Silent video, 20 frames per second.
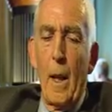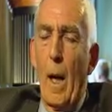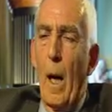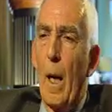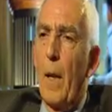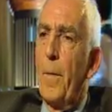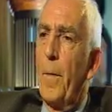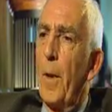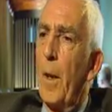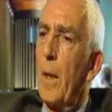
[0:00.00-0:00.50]

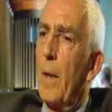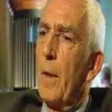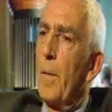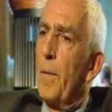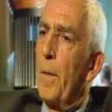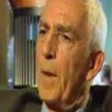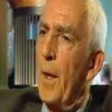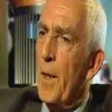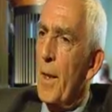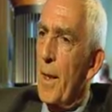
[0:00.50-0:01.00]
One of the other
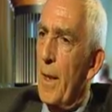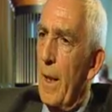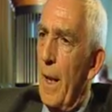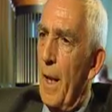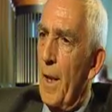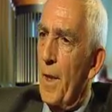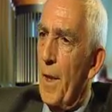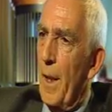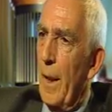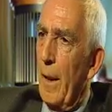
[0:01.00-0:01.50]
things I
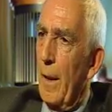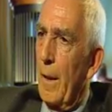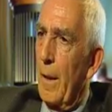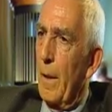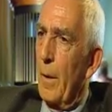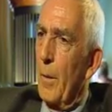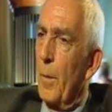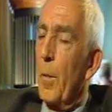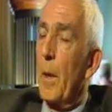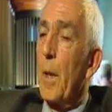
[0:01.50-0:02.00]
wanted to ask you
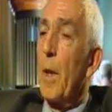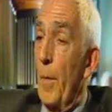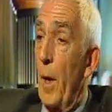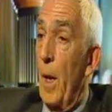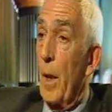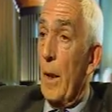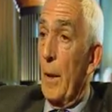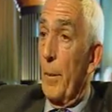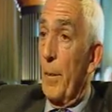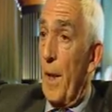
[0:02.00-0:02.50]
about is the
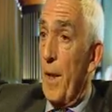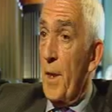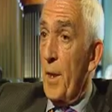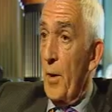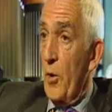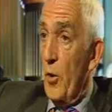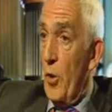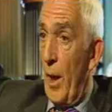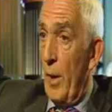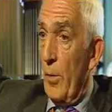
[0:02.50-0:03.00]
marketplace
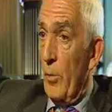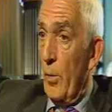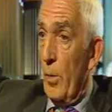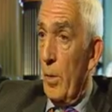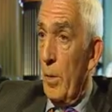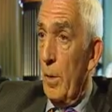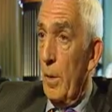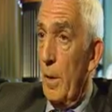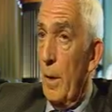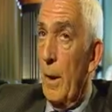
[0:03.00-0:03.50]
in
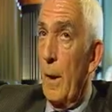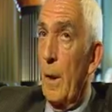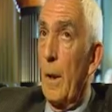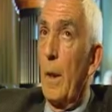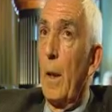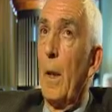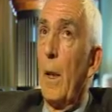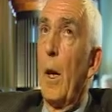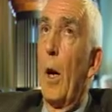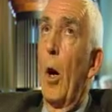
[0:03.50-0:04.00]
general.
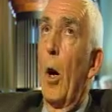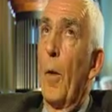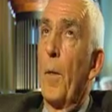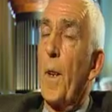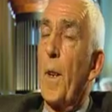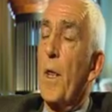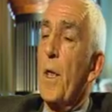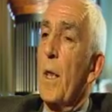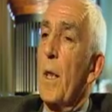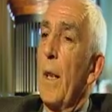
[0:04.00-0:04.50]

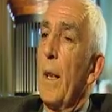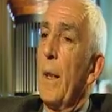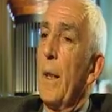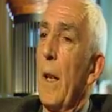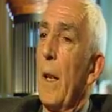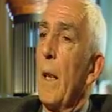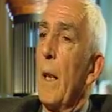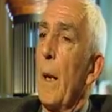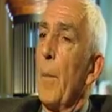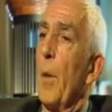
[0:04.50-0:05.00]
Obviously, the
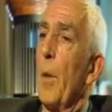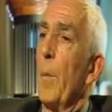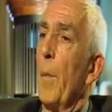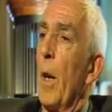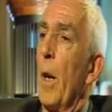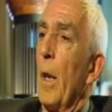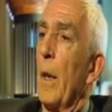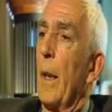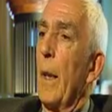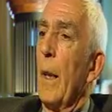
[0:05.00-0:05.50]
incoming
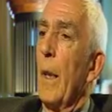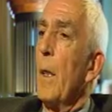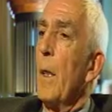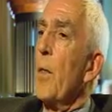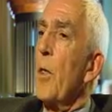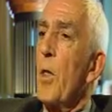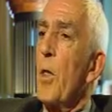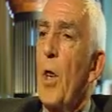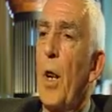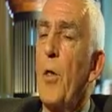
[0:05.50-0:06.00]
market
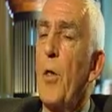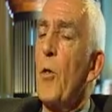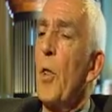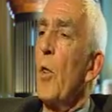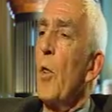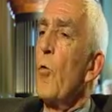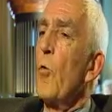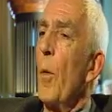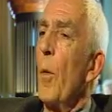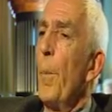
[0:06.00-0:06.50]
is
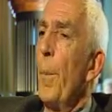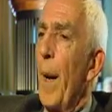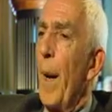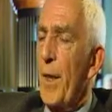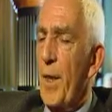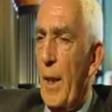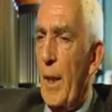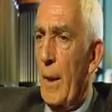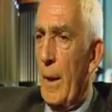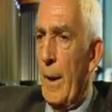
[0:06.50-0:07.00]
changing
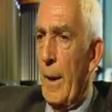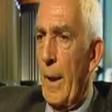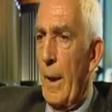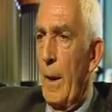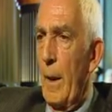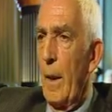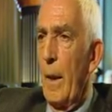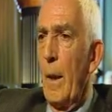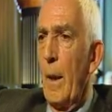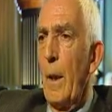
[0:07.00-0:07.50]
dramatically.
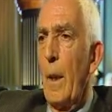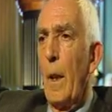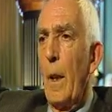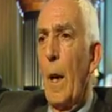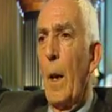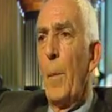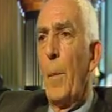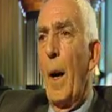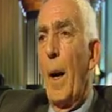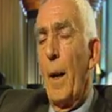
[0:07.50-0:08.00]

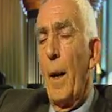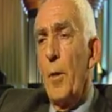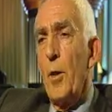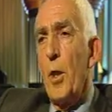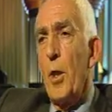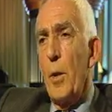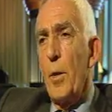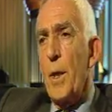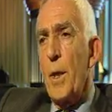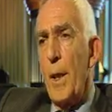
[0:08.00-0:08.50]
How
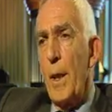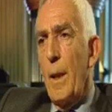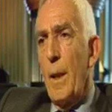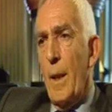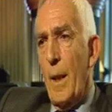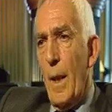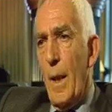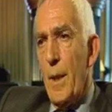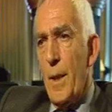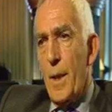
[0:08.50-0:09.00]
do you see
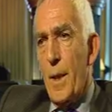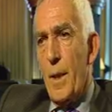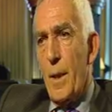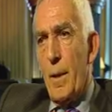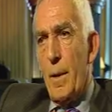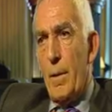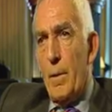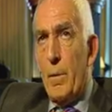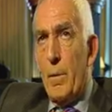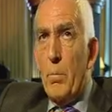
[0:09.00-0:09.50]
this
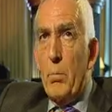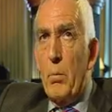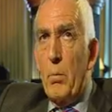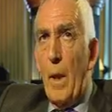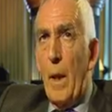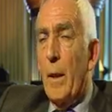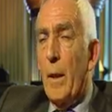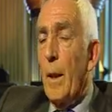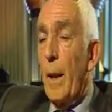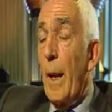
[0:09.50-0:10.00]

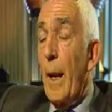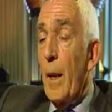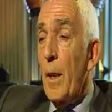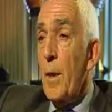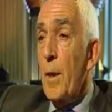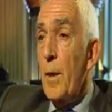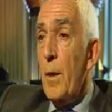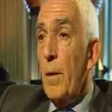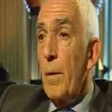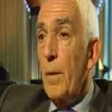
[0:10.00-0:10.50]
in the
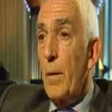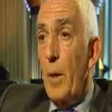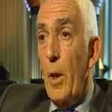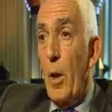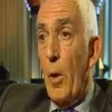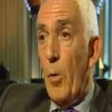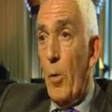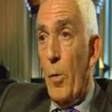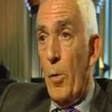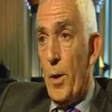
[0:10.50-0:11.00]
next
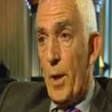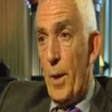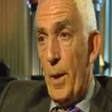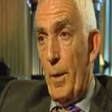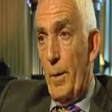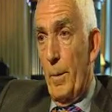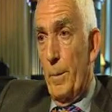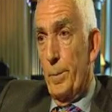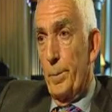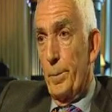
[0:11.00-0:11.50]
year or two?